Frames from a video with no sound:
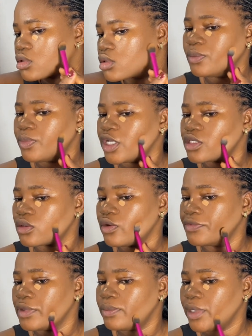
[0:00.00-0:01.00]
In place of
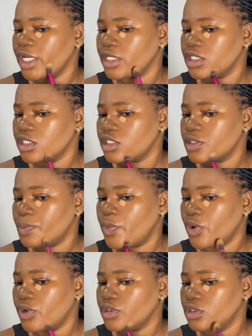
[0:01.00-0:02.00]
a blending
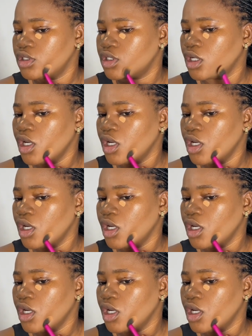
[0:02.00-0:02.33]
sponge,